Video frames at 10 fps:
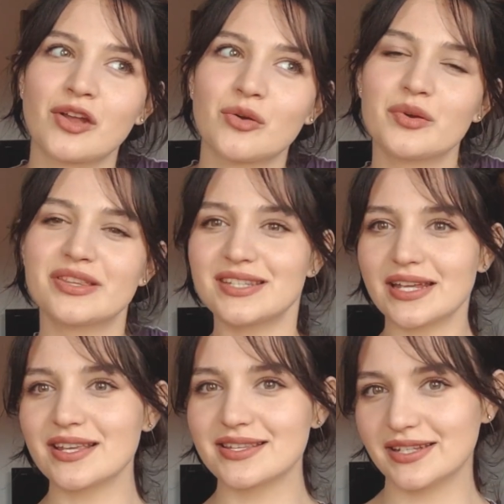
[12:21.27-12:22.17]
with
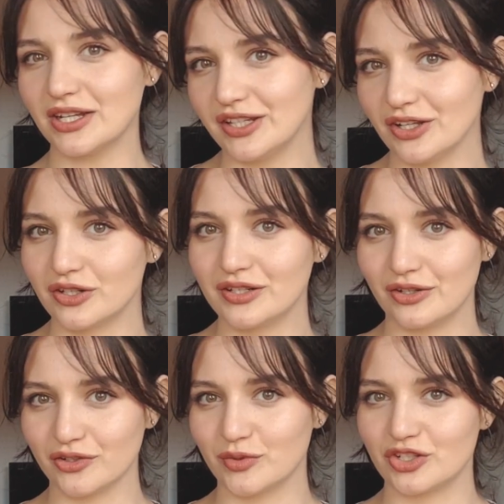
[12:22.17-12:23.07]
stainless steel
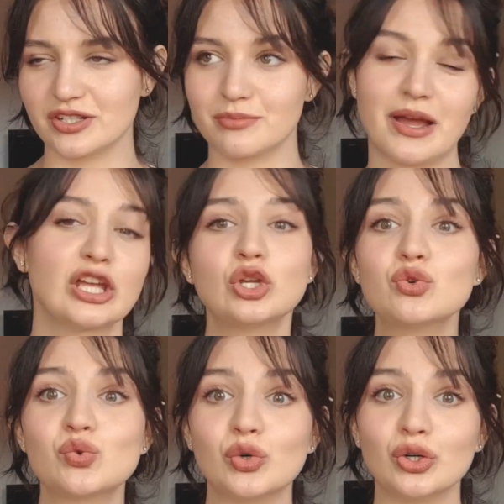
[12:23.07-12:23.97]
needles, which is my
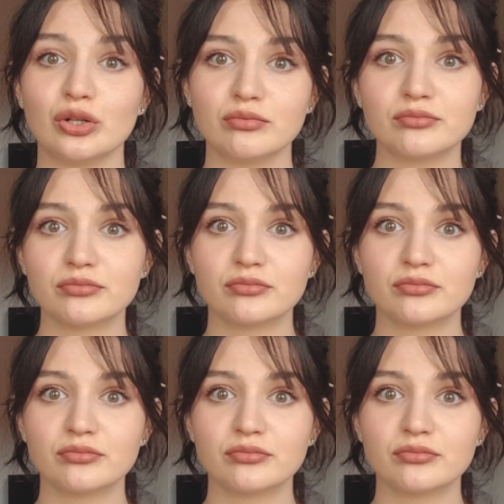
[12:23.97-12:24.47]
usual,